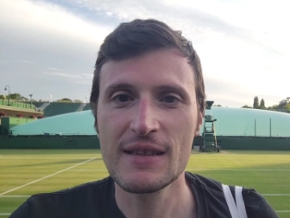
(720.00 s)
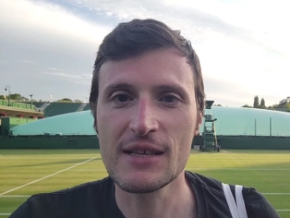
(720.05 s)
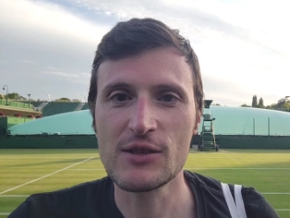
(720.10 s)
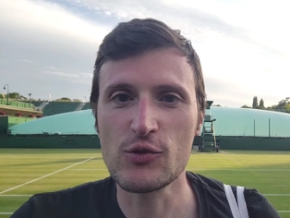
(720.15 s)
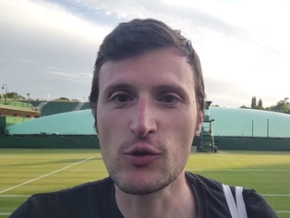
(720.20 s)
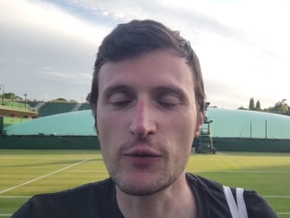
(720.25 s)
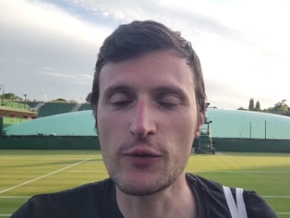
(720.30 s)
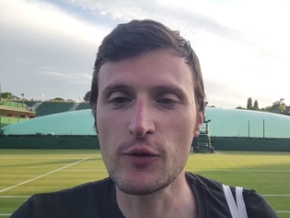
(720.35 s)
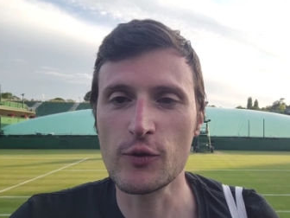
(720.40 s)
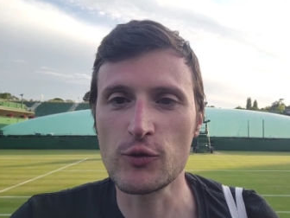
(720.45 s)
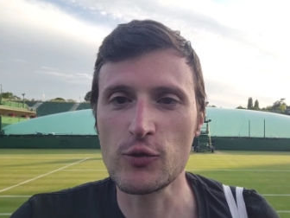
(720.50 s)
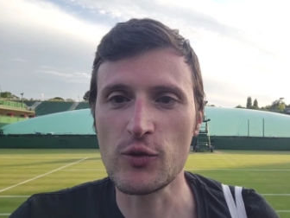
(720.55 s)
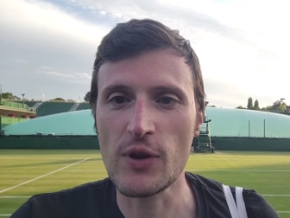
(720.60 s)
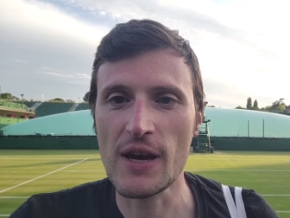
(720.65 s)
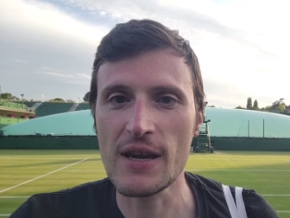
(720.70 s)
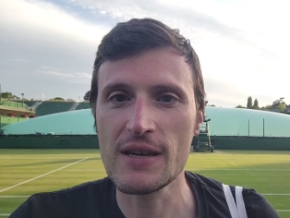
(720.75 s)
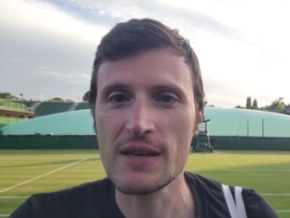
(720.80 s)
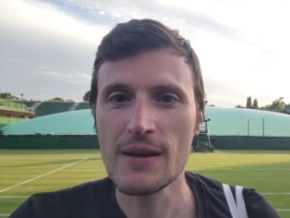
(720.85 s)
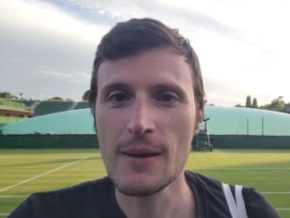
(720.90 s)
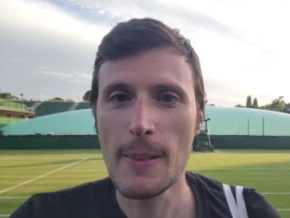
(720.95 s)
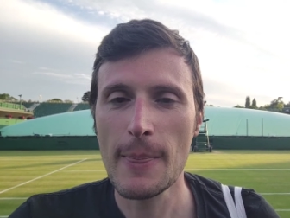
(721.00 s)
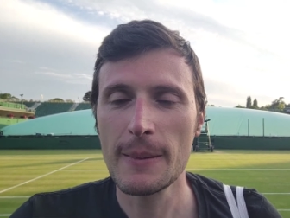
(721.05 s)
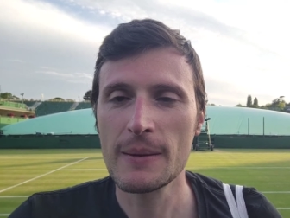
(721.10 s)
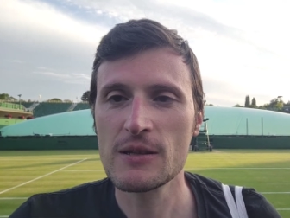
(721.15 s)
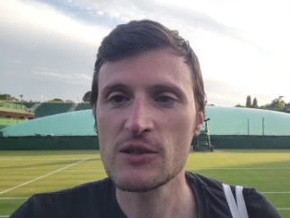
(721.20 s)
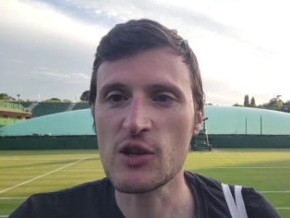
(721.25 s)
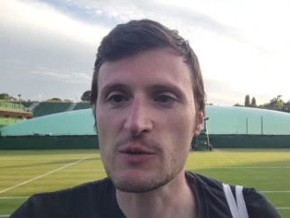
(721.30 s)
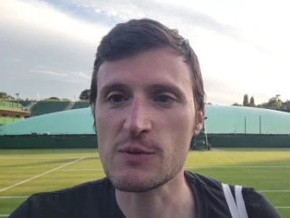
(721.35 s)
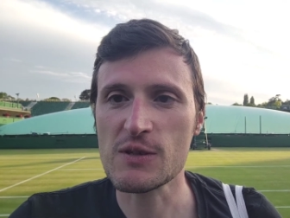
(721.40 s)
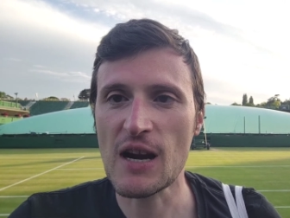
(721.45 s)
That's all for today.
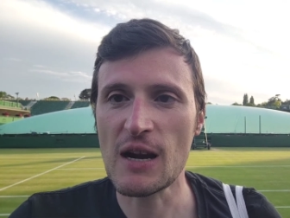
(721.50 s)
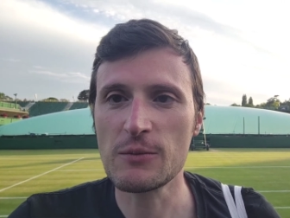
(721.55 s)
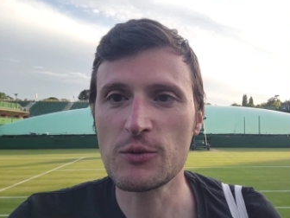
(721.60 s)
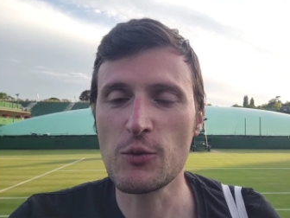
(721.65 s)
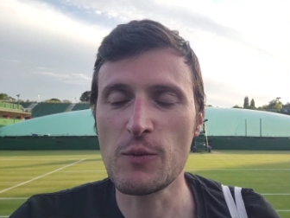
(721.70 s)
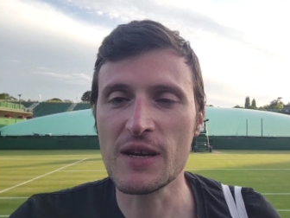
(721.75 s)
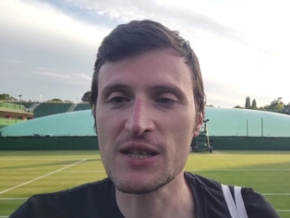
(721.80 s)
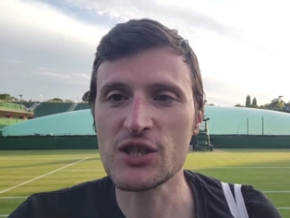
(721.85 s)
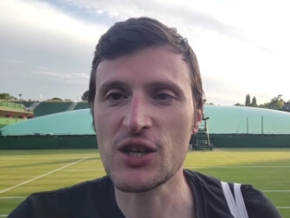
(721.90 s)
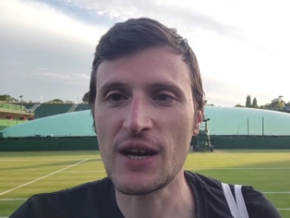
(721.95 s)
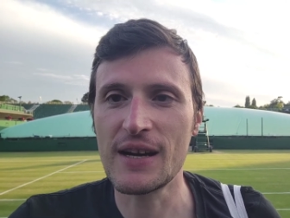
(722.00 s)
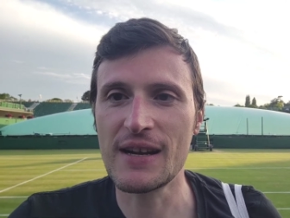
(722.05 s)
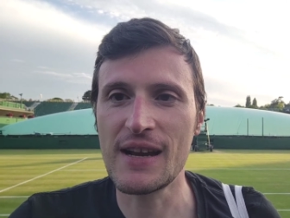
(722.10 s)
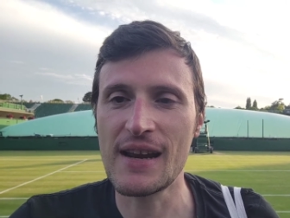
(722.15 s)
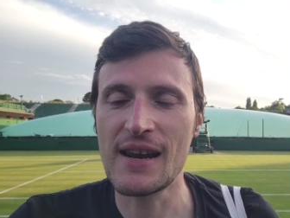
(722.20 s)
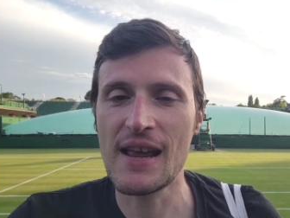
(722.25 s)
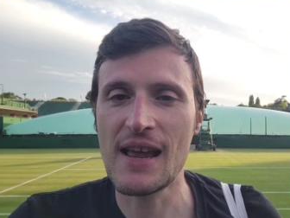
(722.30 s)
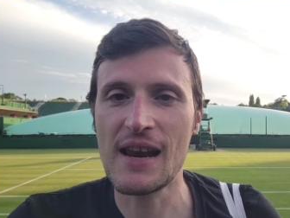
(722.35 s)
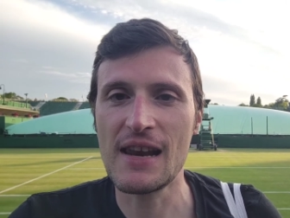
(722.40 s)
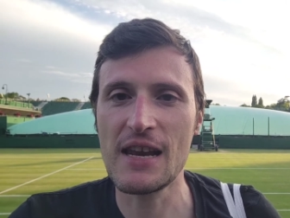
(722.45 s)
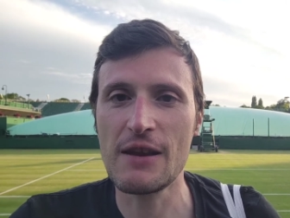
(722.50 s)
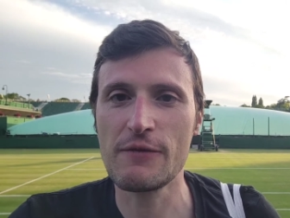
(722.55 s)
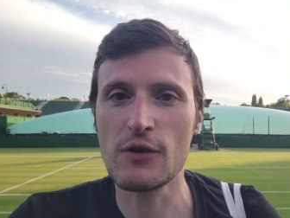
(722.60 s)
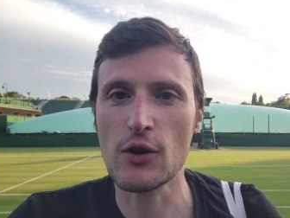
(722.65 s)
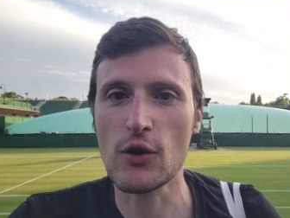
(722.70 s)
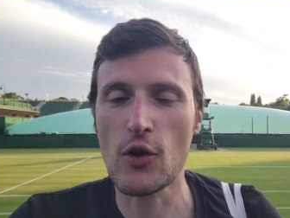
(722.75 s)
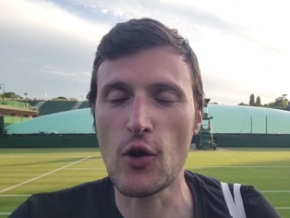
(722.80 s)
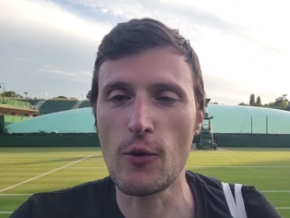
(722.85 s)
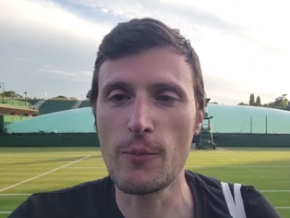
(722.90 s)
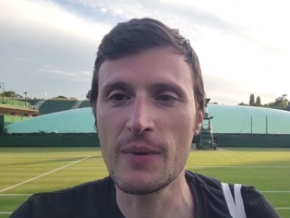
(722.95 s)
Subscribe to my channel, leave
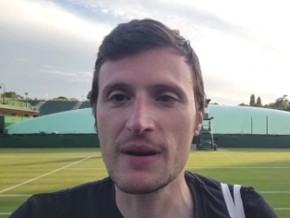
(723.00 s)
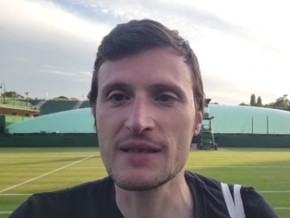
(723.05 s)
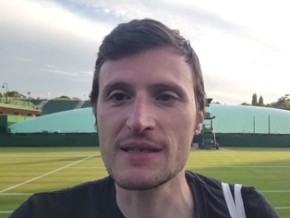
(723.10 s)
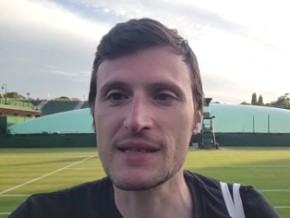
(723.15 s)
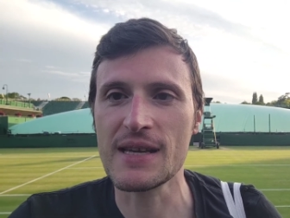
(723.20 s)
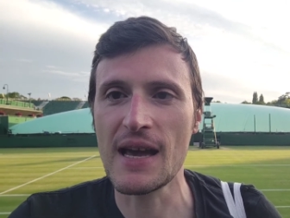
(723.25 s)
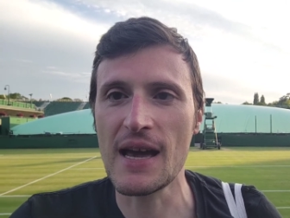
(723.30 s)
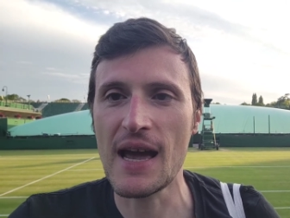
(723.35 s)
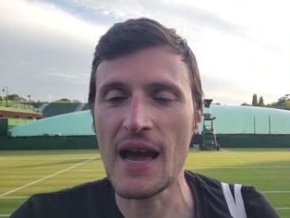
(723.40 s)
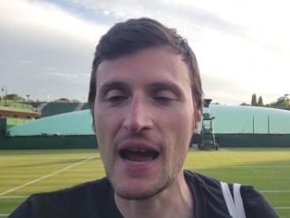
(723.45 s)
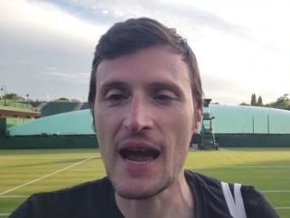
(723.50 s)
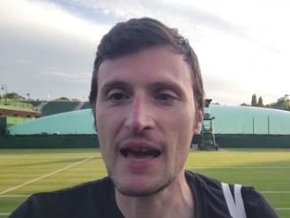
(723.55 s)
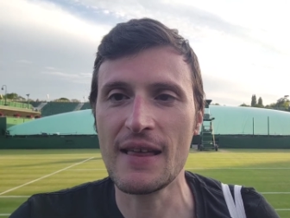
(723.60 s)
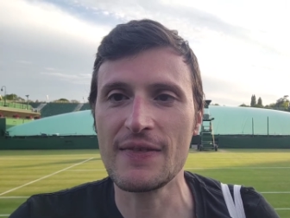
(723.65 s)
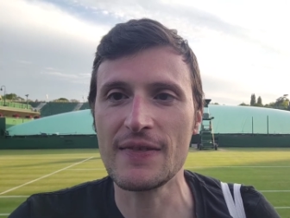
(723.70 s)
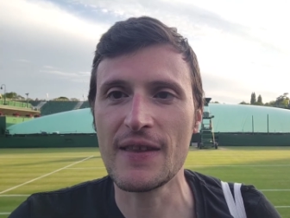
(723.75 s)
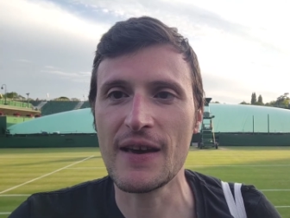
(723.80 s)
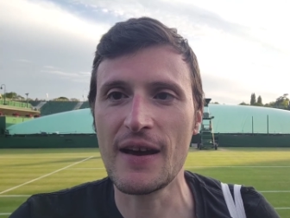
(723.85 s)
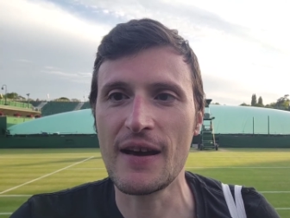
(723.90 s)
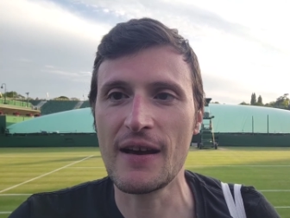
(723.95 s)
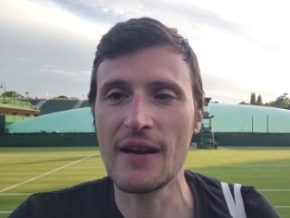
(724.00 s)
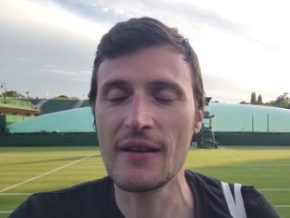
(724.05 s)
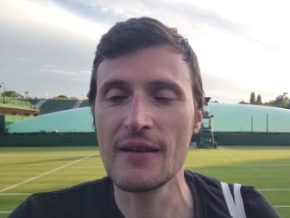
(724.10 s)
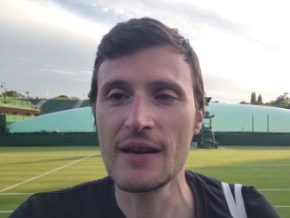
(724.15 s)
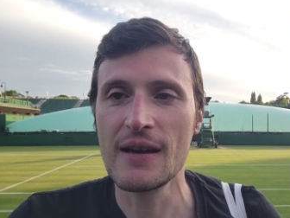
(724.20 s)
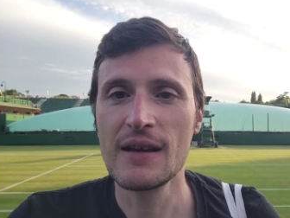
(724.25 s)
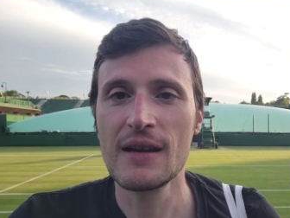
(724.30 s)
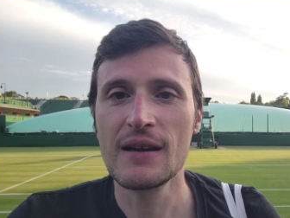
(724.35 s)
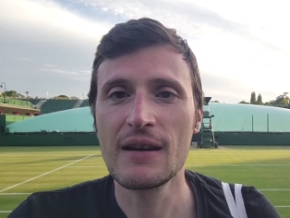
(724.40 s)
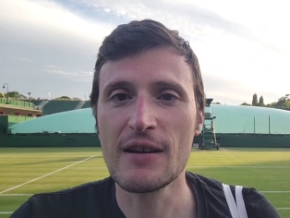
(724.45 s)
your comments, and uh,
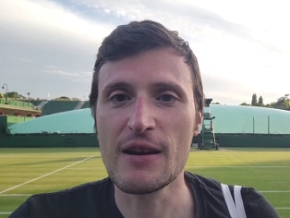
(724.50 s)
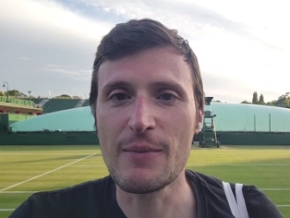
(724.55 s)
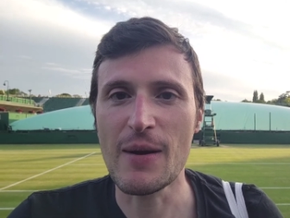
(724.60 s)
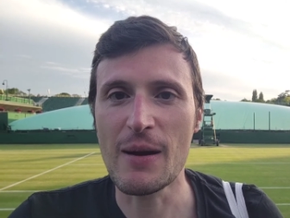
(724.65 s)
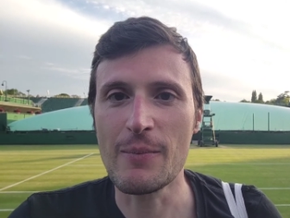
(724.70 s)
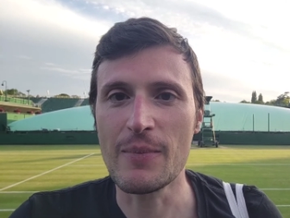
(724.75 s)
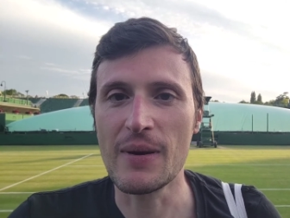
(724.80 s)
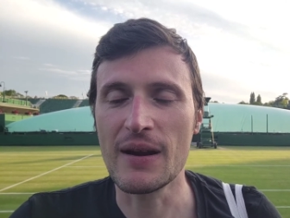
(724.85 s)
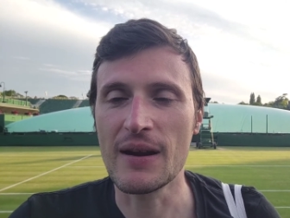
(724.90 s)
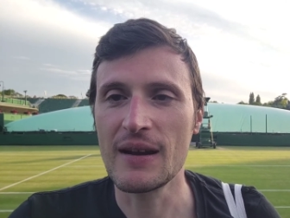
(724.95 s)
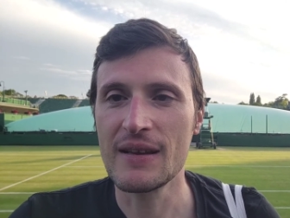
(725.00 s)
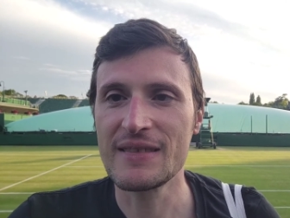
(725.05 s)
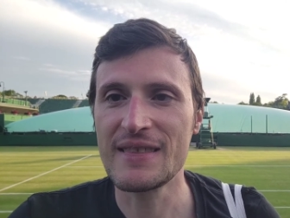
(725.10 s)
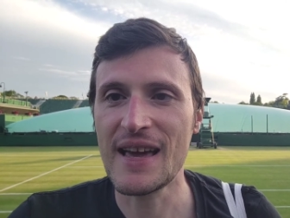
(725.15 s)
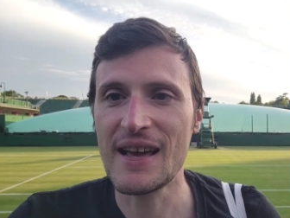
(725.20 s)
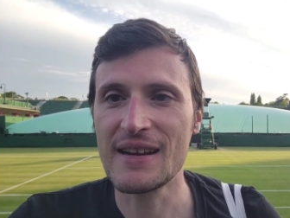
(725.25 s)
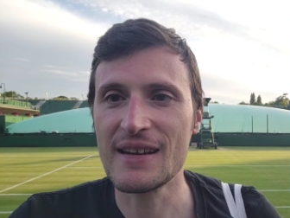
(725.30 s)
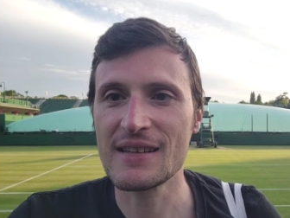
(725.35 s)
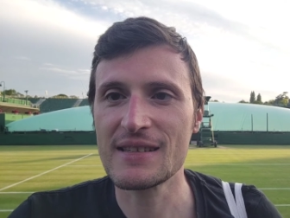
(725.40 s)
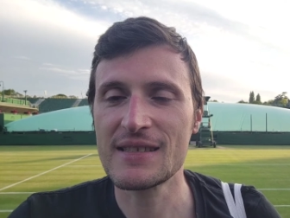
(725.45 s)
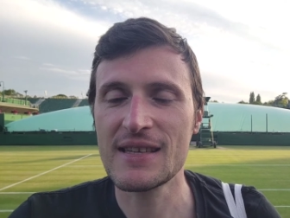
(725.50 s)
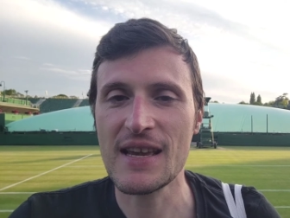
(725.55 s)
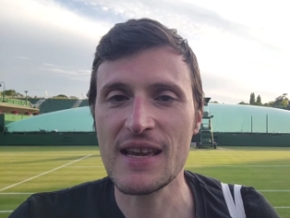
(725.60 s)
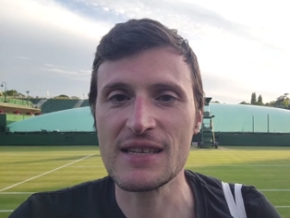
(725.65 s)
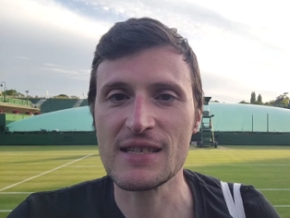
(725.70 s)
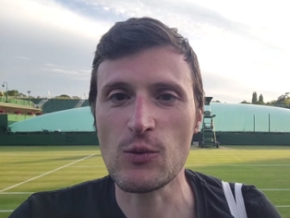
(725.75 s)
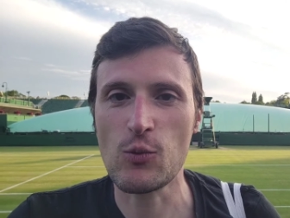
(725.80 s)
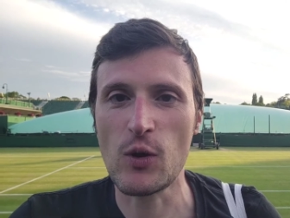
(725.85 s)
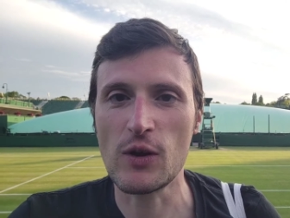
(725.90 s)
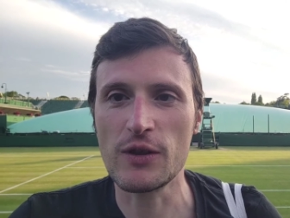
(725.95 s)
remember, tennis
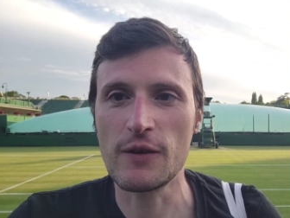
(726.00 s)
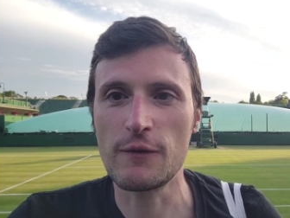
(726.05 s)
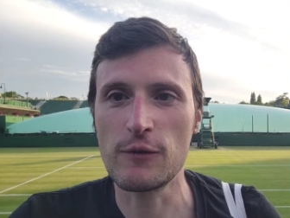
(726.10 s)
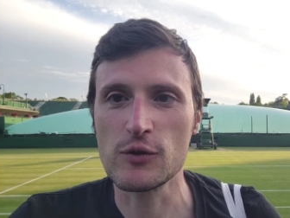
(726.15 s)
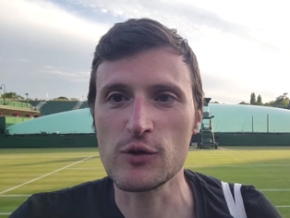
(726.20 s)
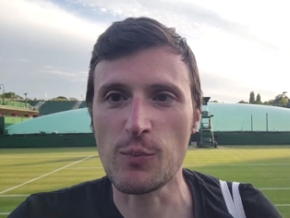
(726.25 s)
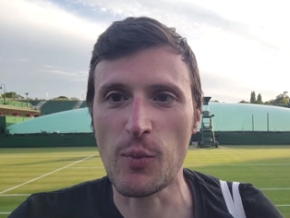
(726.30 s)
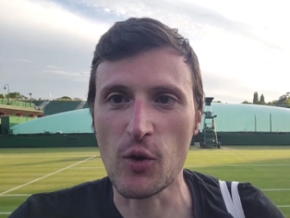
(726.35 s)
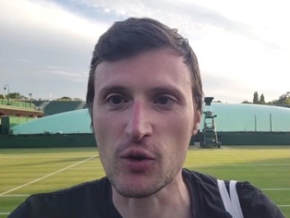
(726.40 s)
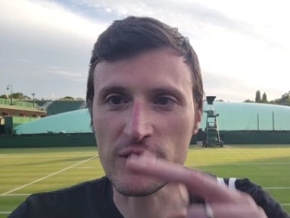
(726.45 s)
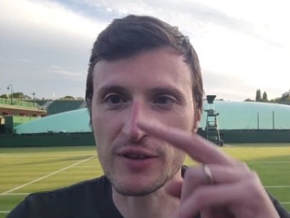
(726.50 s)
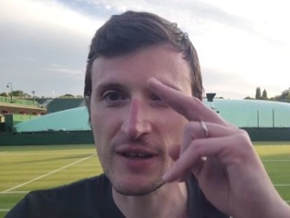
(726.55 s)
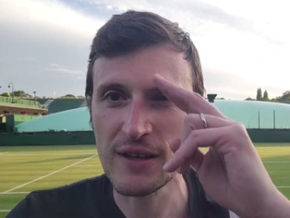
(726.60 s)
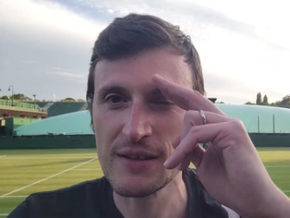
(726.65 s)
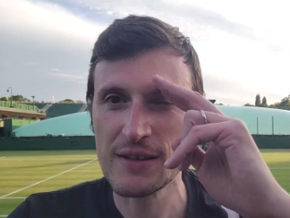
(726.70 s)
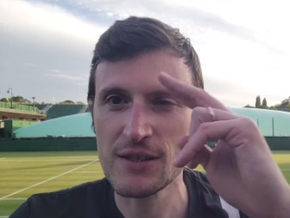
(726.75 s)
is a wonderful sport.